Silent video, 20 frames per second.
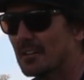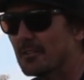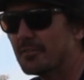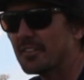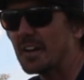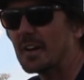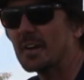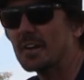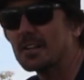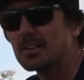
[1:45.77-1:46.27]

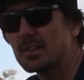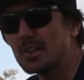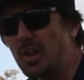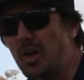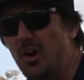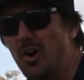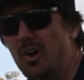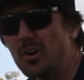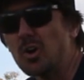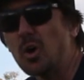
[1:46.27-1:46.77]
Very
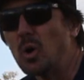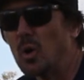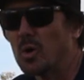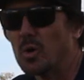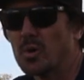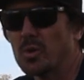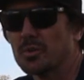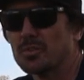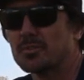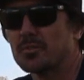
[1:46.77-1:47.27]
long
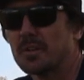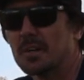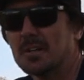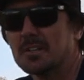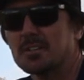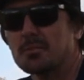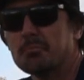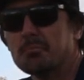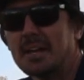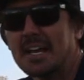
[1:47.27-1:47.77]
holes, very
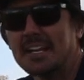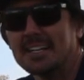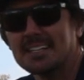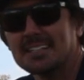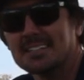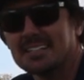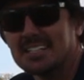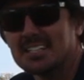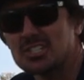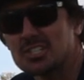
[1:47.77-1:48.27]
demanding
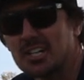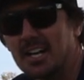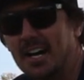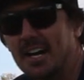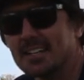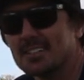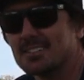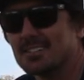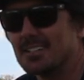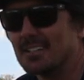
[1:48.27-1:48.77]
tee
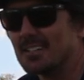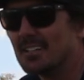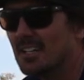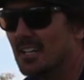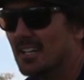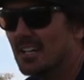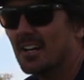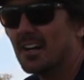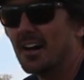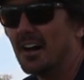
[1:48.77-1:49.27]
shots, and
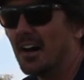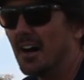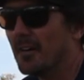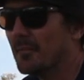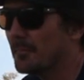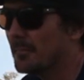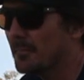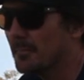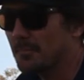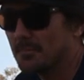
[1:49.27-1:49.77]

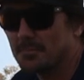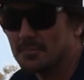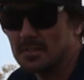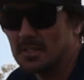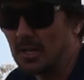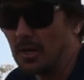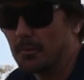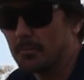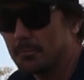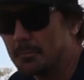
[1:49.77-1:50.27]

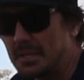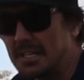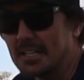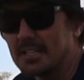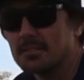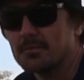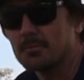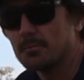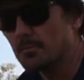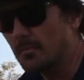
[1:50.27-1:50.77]
you know, big
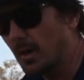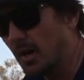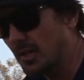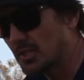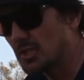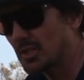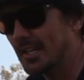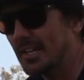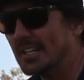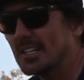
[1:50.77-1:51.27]

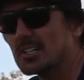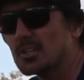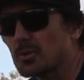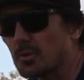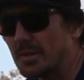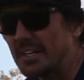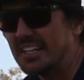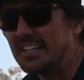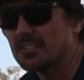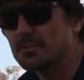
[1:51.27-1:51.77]
undulated
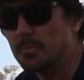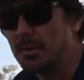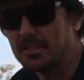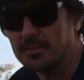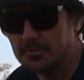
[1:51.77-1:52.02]
greens, but